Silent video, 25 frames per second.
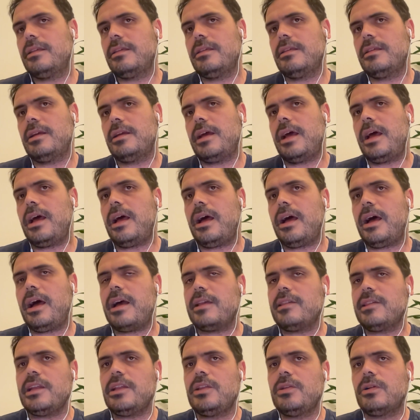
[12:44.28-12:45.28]
as
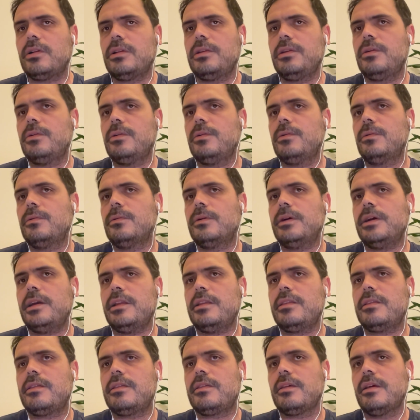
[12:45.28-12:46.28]
I told you,
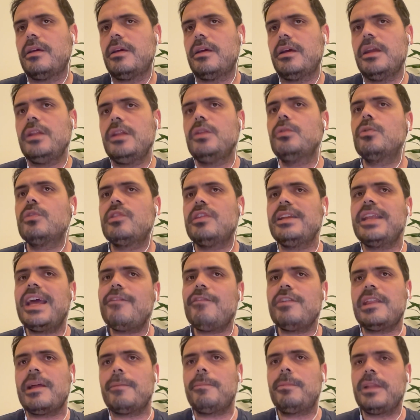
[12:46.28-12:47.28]
it was
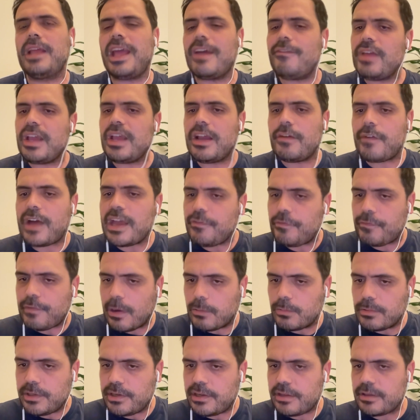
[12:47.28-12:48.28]
inevitable. Having 5
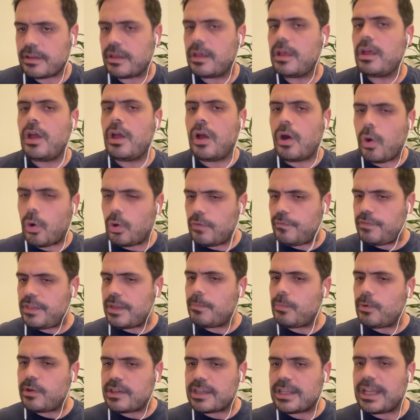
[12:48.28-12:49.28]
founders, all of them
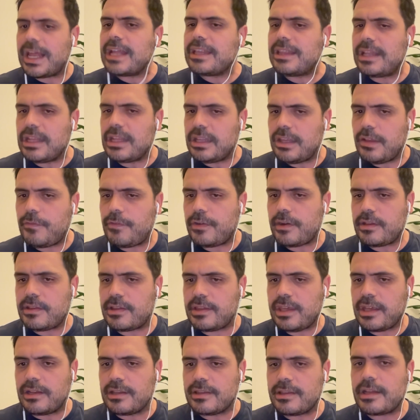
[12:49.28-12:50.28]
with slightly different
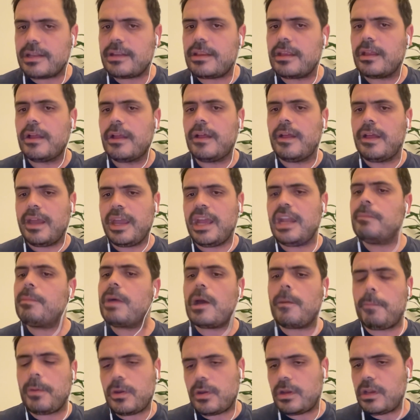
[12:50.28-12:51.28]
skill set, in my
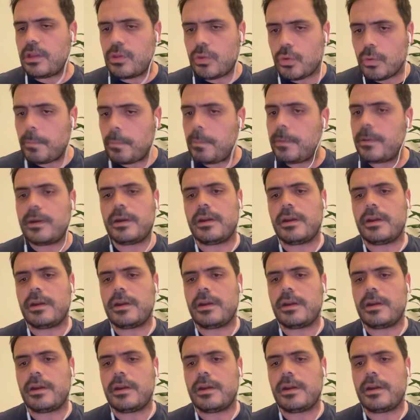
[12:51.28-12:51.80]
opinion, is super